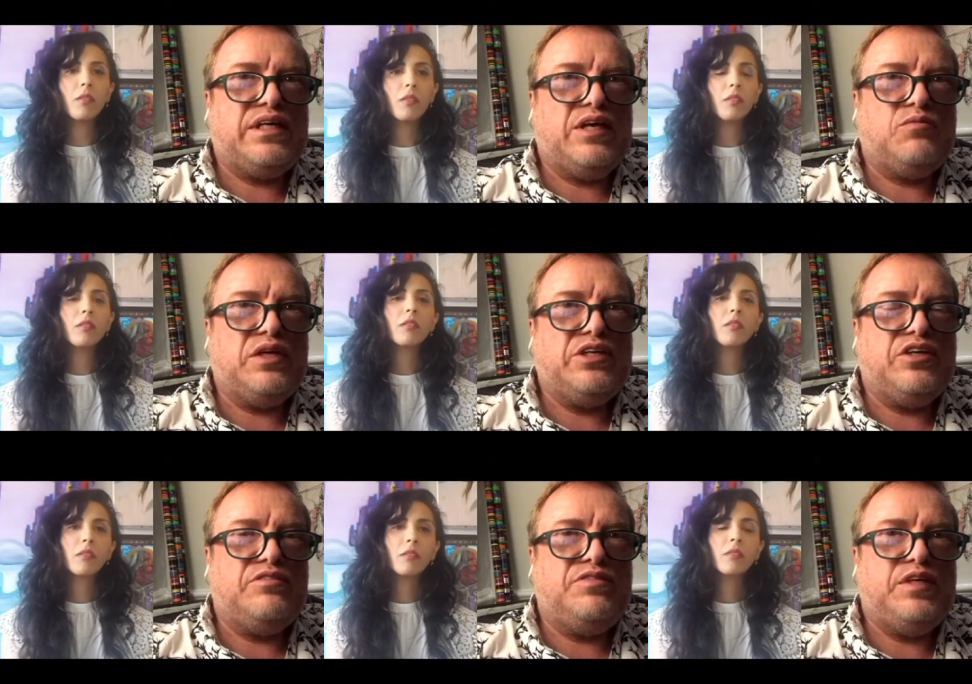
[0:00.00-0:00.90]
Speaker 1: really good
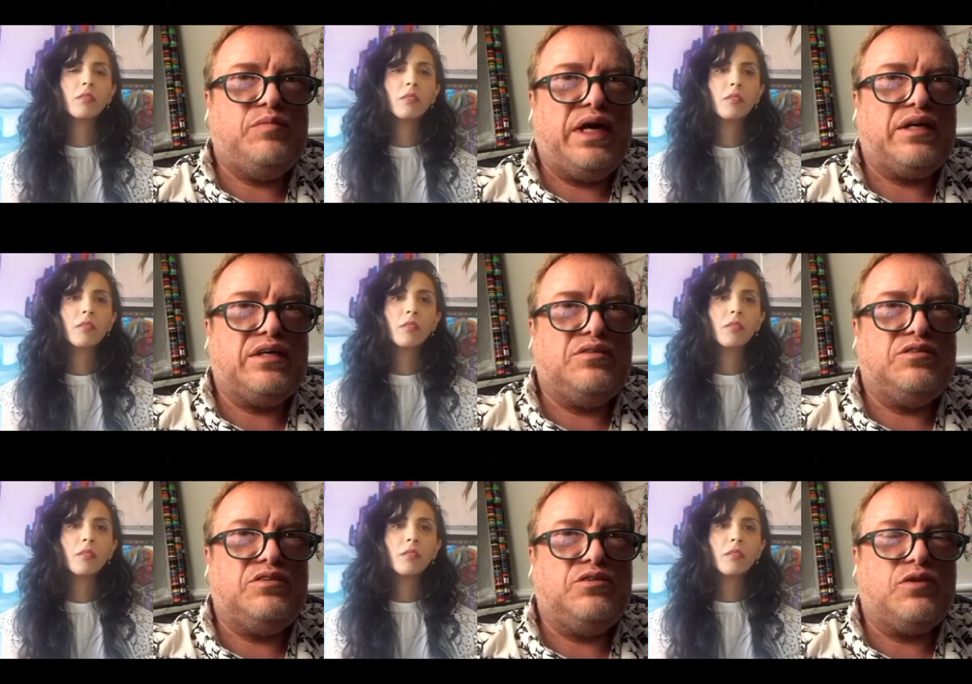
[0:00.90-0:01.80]
feedback on
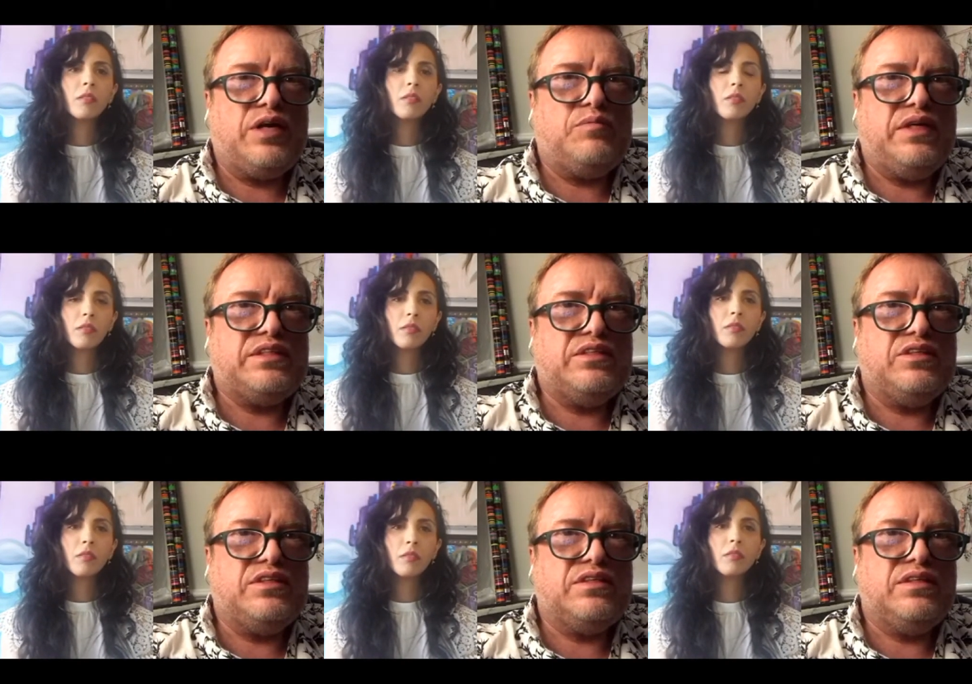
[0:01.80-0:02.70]
direct
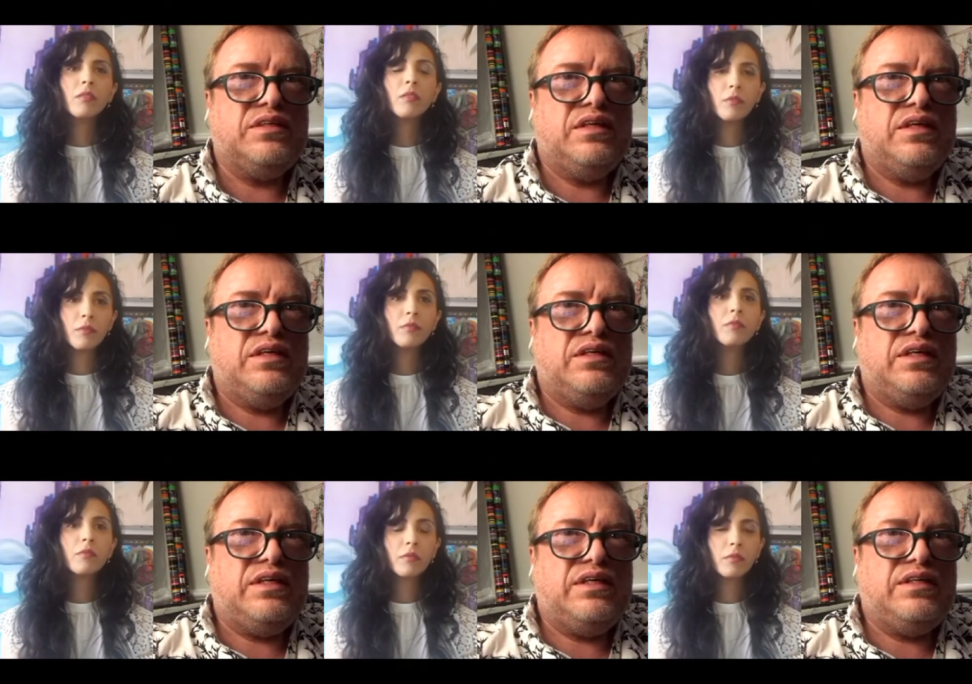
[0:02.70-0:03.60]
messages.
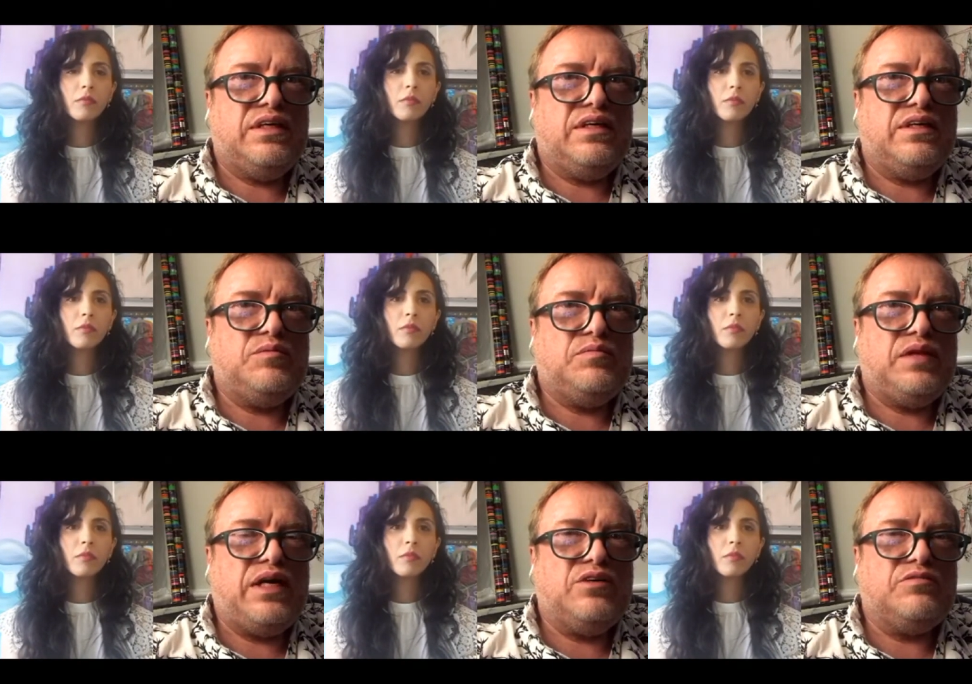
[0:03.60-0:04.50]
And I
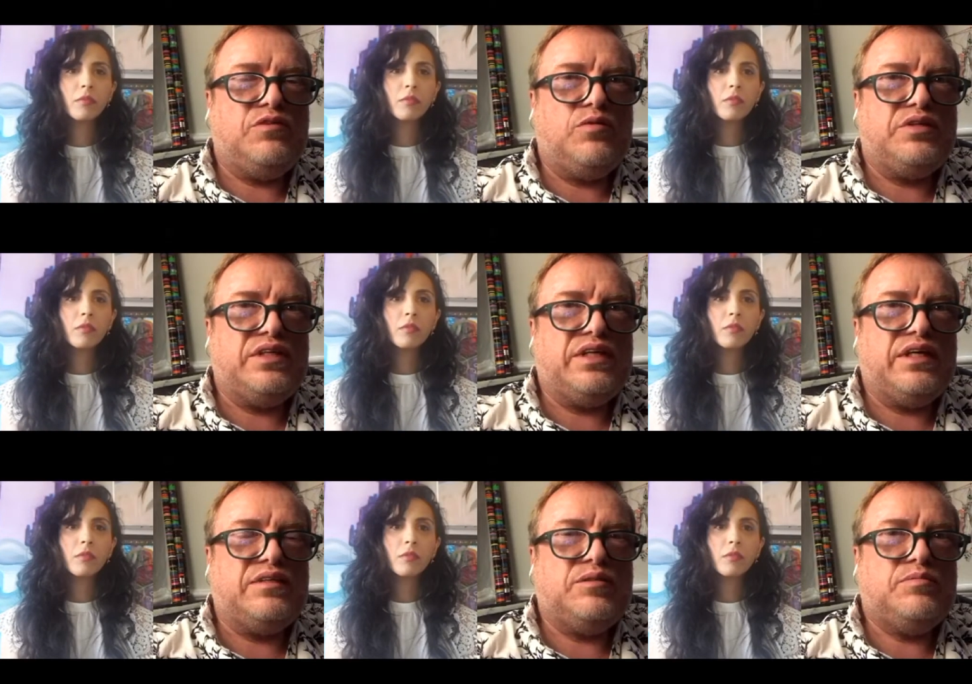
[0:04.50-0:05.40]
look forward to that.
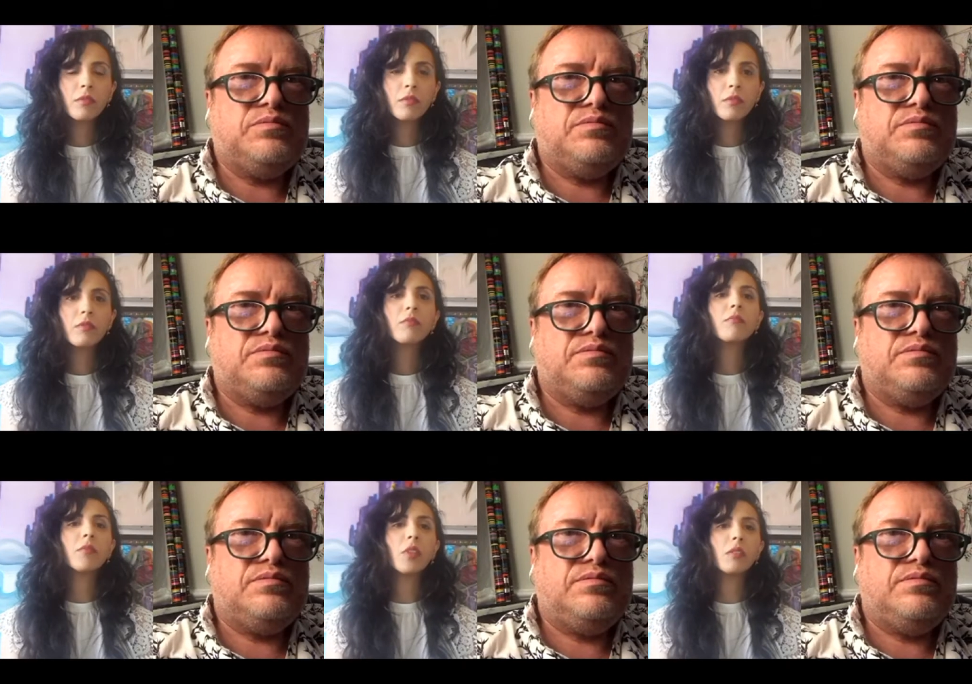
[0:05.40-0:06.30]

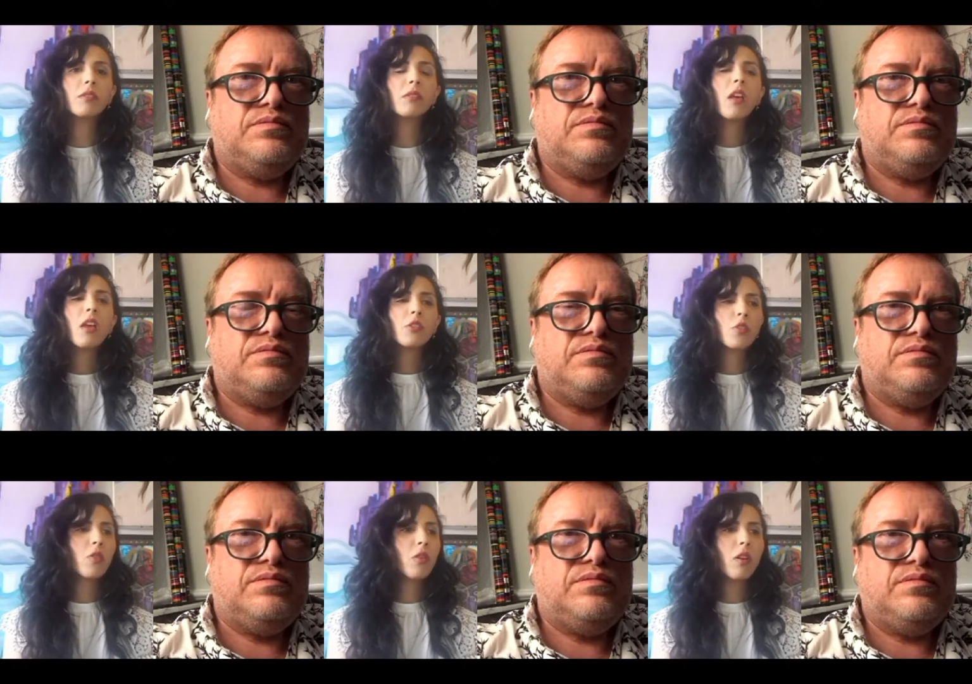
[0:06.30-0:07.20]
Speaker 2: Nice. So
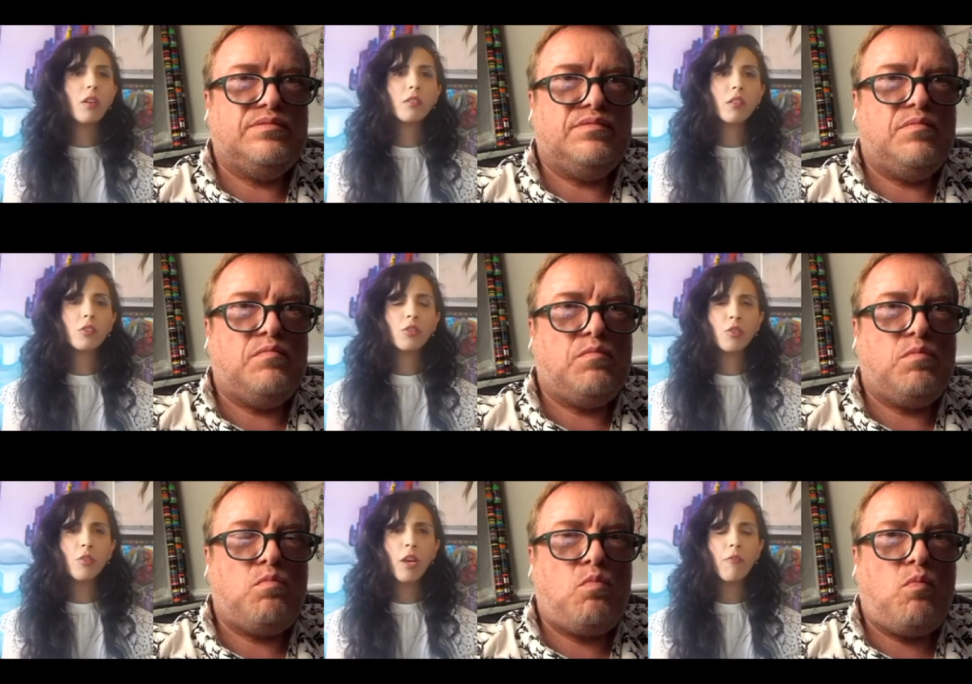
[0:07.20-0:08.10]
do you
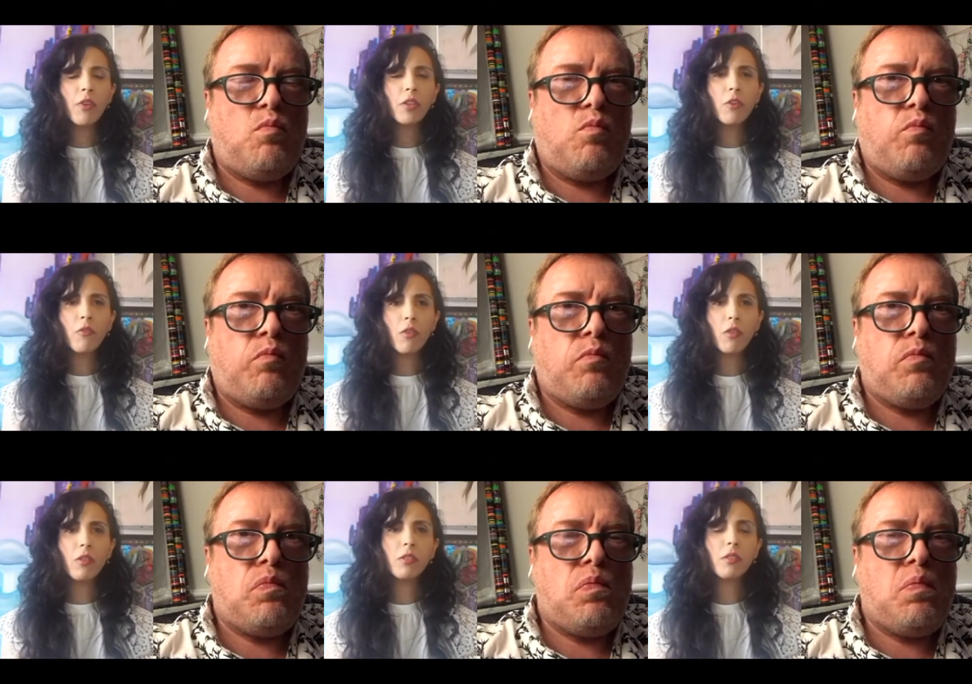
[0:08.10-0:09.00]
have any of
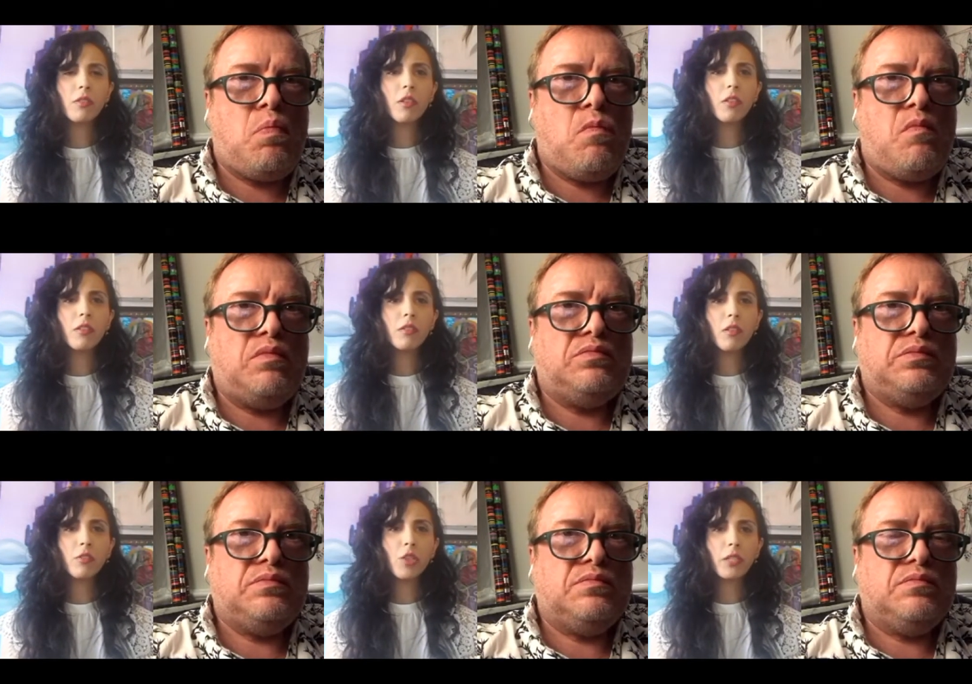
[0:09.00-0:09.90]
these
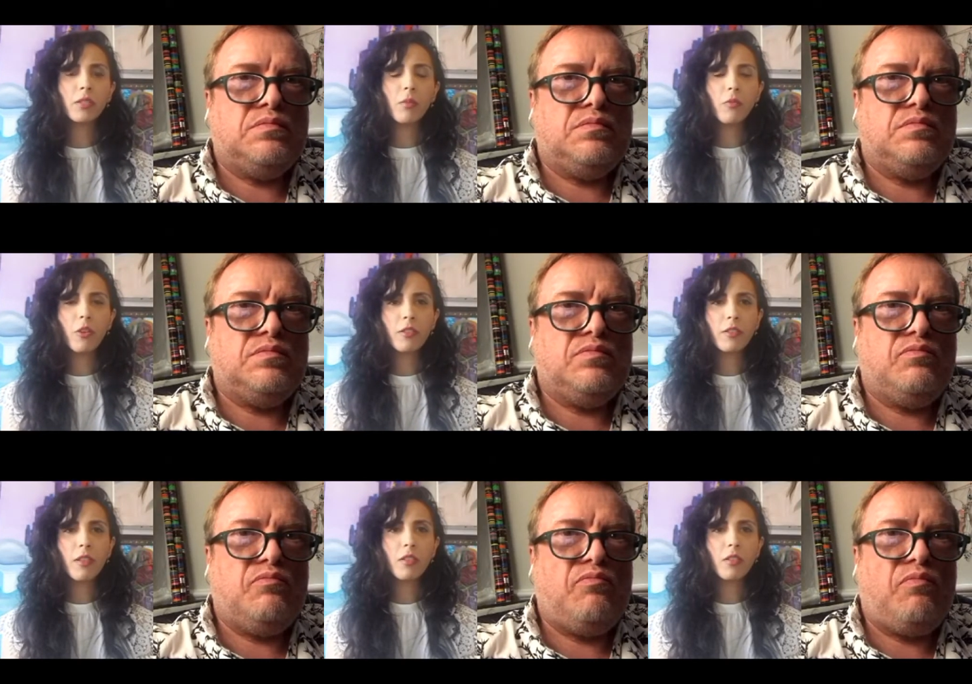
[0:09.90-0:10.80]
doctored works
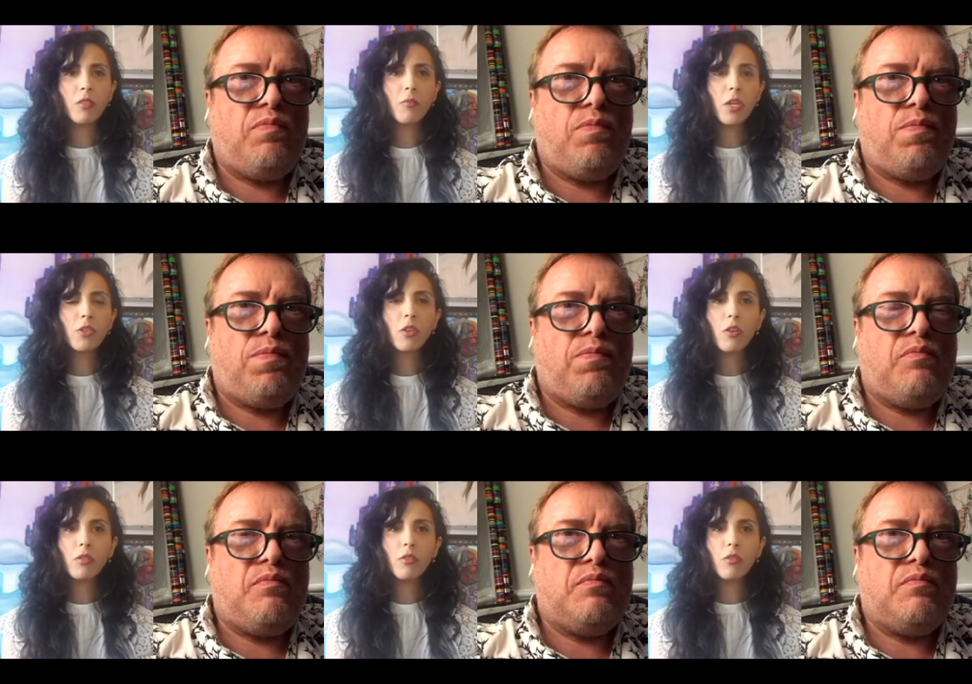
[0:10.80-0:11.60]
that you mentioned on your